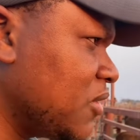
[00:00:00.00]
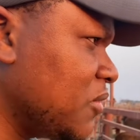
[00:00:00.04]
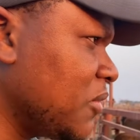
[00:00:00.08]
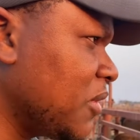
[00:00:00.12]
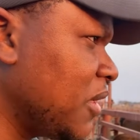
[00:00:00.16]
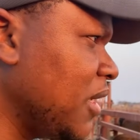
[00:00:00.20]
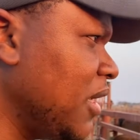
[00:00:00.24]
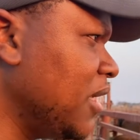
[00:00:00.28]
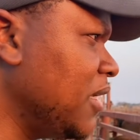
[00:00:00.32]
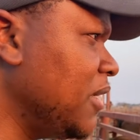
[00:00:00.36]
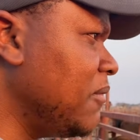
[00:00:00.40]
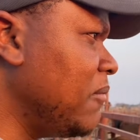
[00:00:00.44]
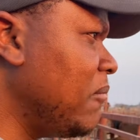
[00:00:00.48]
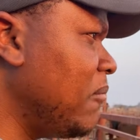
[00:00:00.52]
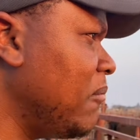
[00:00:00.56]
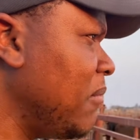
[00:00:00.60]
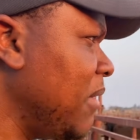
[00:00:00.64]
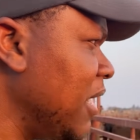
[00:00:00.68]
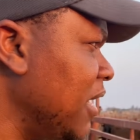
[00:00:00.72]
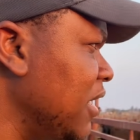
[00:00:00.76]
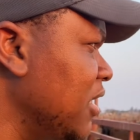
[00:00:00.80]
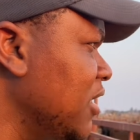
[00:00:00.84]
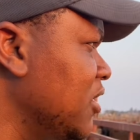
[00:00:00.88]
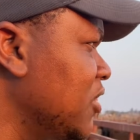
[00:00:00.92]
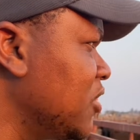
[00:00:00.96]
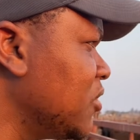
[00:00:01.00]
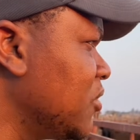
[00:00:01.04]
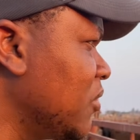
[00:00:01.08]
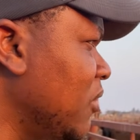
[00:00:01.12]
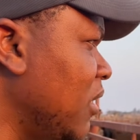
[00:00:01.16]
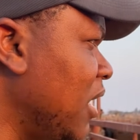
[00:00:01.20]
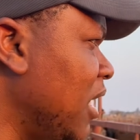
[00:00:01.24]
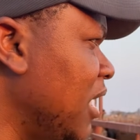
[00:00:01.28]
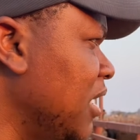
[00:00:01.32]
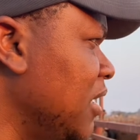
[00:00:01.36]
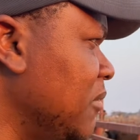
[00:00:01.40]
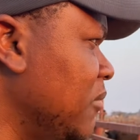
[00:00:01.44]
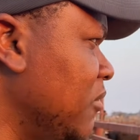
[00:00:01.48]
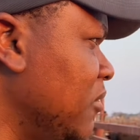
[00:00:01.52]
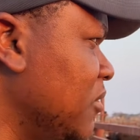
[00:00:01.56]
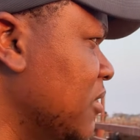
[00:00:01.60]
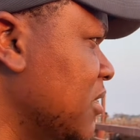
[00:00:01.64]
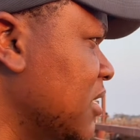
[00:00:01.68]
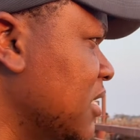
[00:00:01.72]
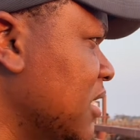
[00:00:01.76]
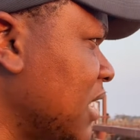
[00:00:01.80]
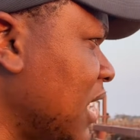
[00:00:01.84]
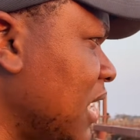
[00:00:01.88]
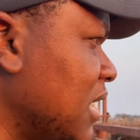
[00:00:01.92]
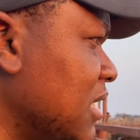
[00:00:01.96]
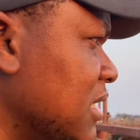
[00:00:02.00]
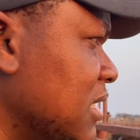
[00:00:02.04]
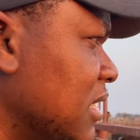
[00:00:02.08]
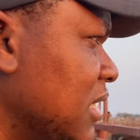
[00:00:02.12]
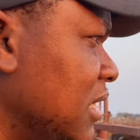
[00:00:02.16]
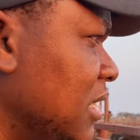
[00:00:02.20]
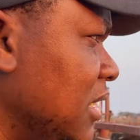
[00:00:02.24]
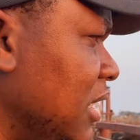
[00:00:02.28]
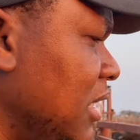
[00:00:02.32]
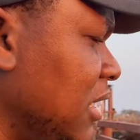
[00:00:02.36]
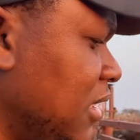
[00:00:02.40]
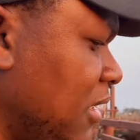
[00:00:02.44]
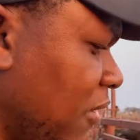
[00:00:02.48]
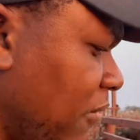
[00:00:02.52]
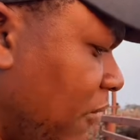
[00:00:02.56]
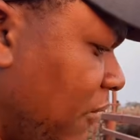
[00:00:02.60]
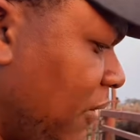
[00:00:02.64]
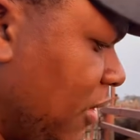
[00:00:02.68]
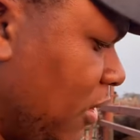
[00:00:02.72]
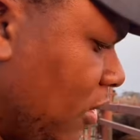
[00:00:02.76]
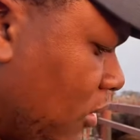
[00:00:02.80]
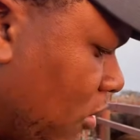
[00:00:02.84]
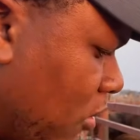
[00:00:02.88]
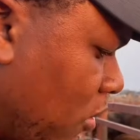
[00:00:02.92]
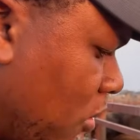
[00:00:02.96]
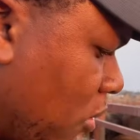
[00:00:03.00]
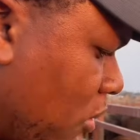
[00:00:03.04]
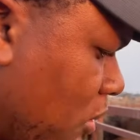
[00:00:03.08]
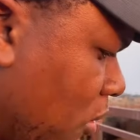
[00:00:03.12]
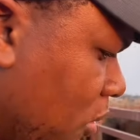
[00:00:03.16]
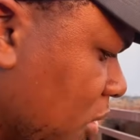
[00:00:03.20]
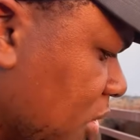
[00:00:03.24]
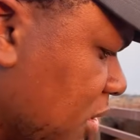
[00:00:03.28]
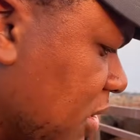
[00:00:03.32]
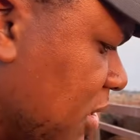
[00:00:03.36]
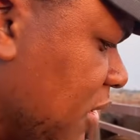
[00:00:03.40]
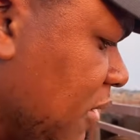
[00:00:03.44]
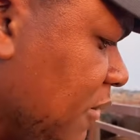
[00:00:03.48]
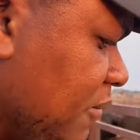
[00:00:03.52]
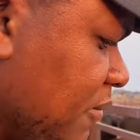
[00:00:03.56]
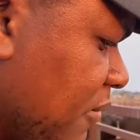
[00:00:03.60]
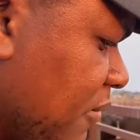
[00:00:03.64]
you can manage your animals nicely at a very low cost,